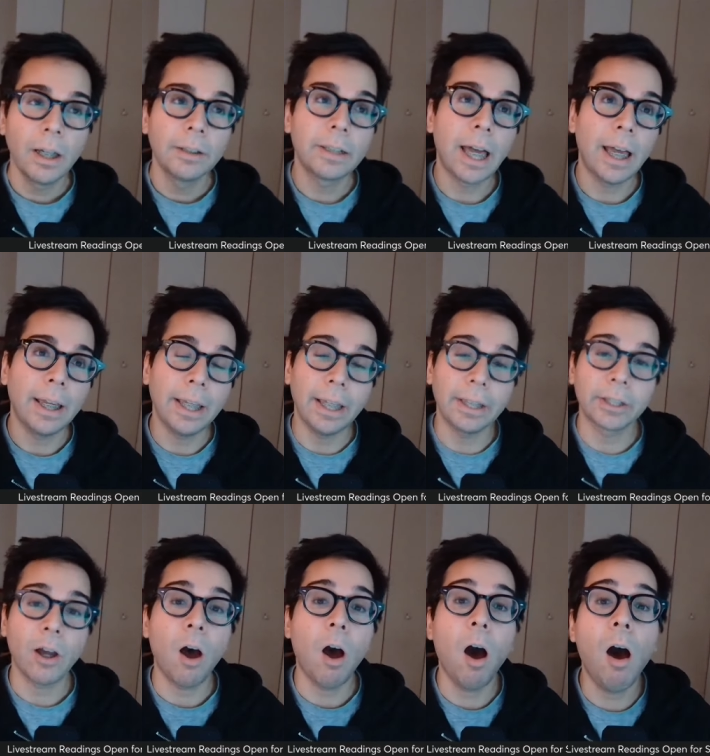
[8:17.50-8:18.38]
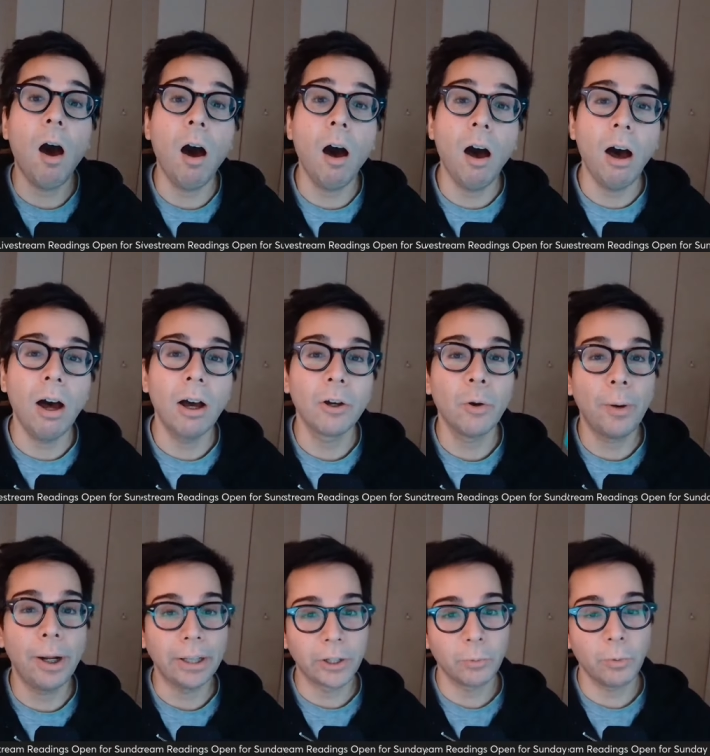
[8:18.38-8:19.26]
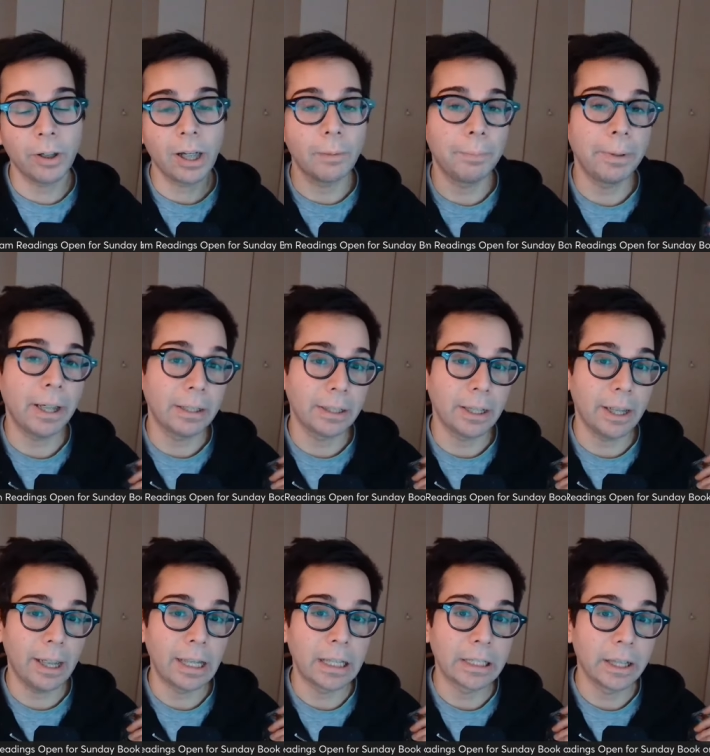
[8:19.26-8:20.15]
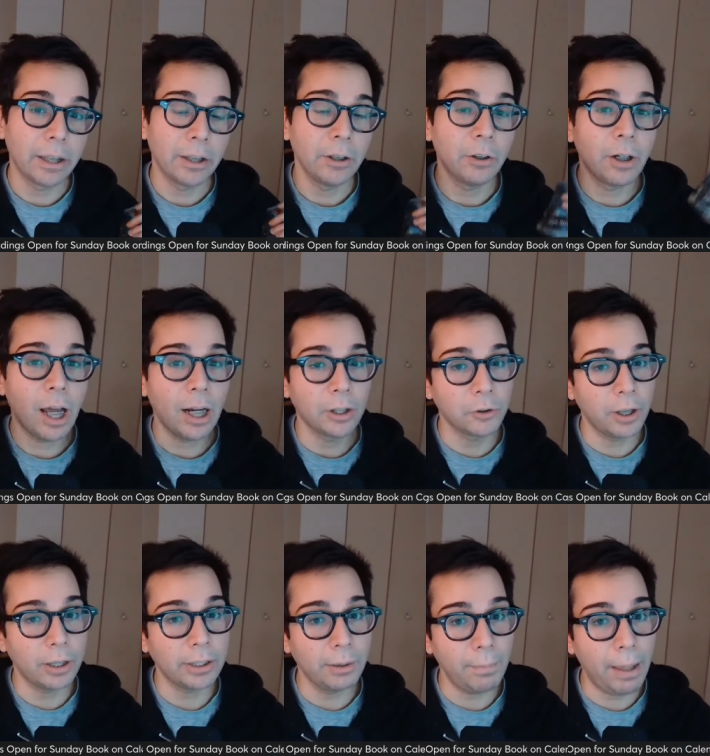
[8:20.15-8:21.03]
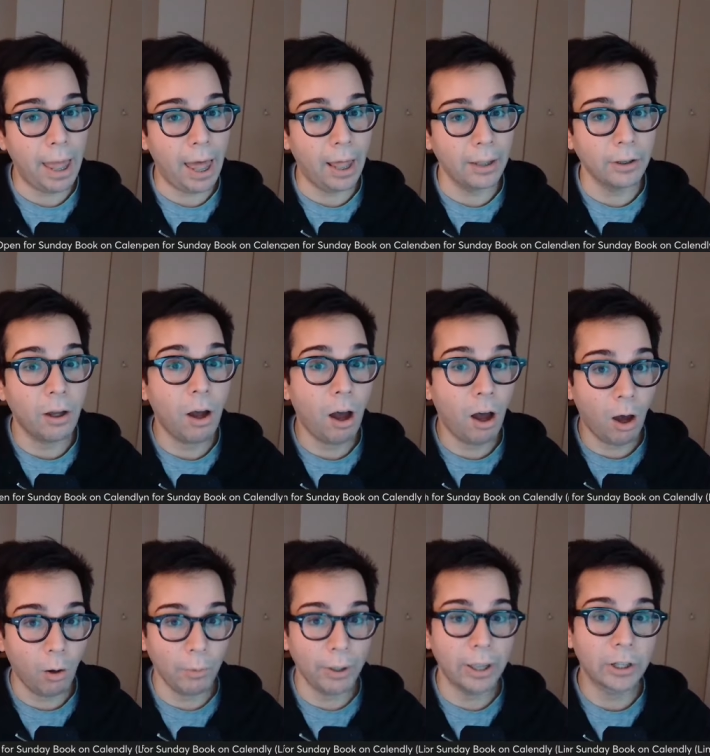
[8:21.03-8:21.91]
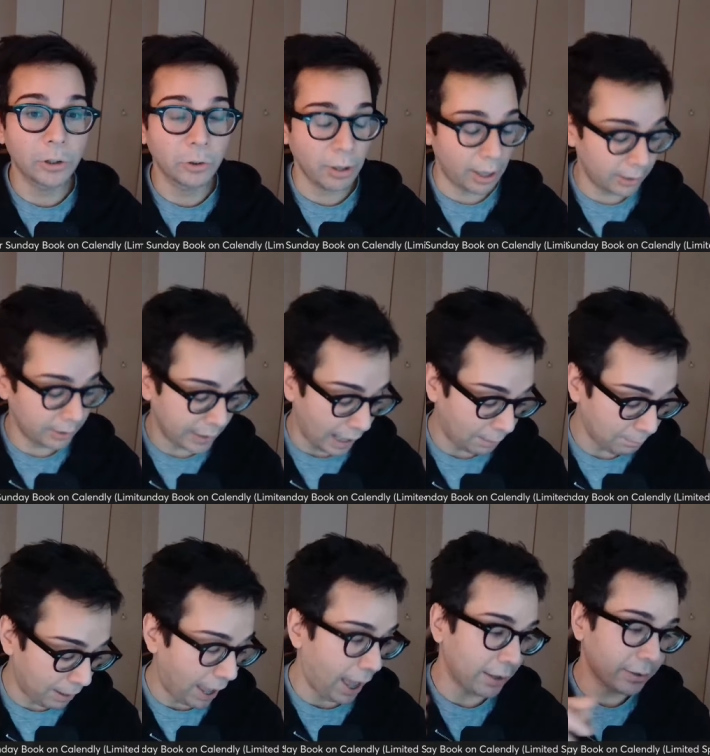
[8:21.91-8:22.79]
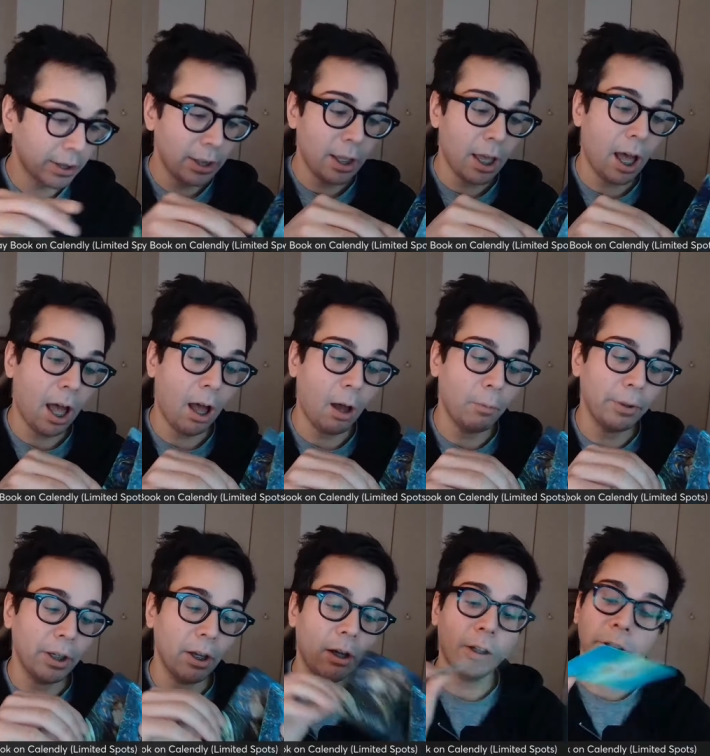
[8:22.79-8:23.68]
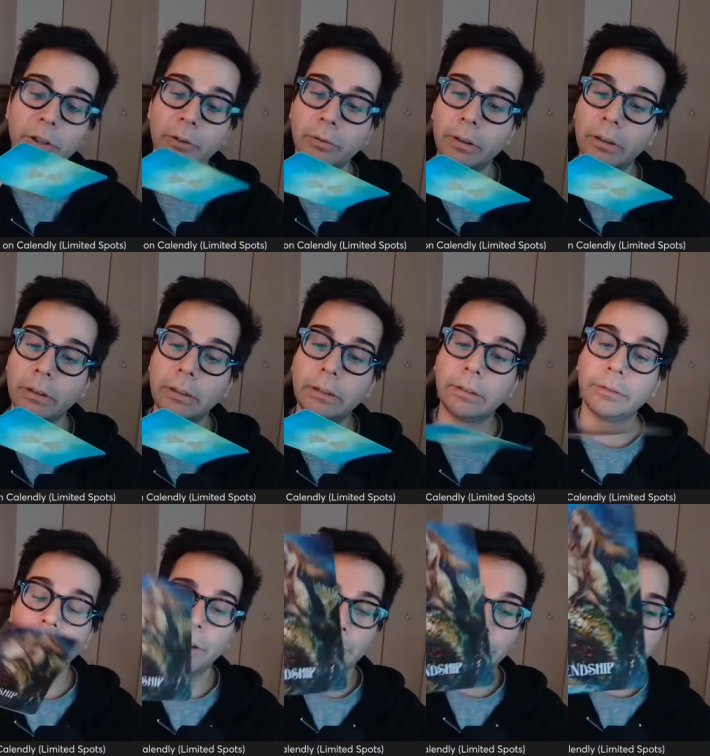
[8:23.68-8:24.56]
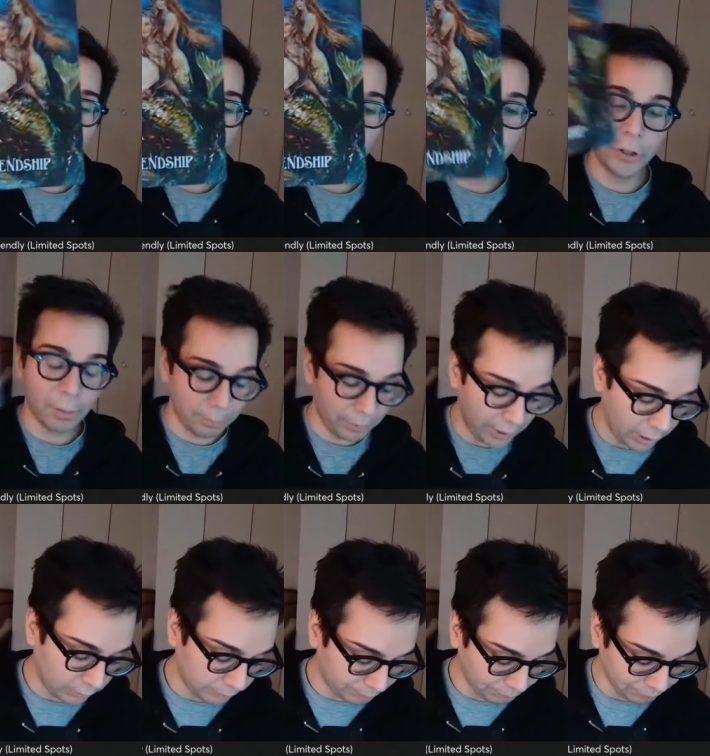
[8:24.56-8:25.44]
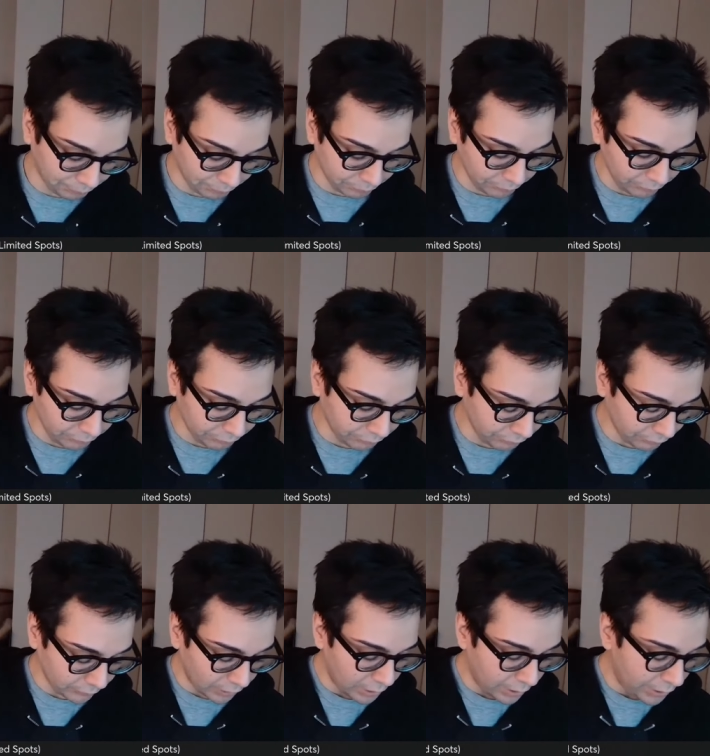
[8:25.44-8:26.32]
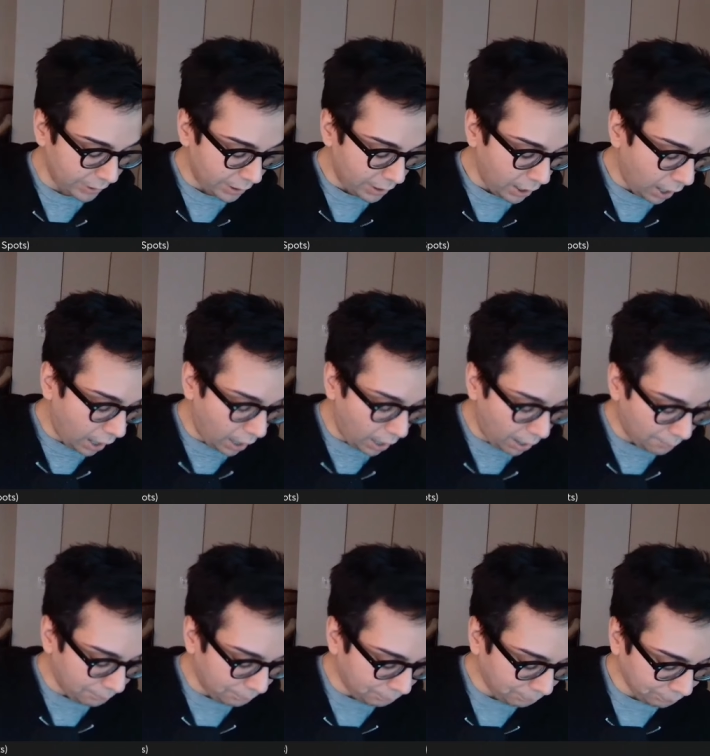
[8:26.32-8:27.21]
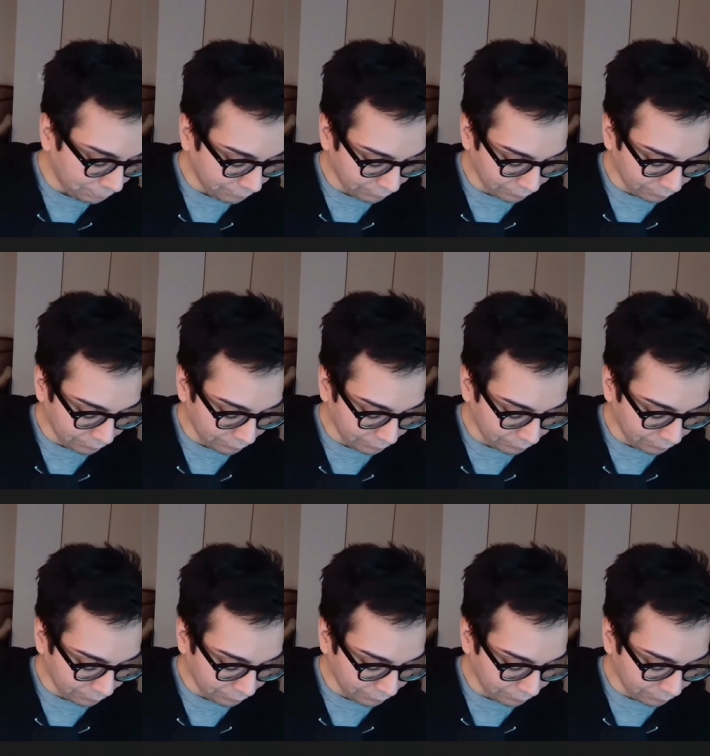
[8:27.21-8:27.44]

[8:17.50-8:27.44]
that it's all going to work out because it is. You got to trust the math, always trust that math. Uh, we also have friendship here. Mm-hmm. Um,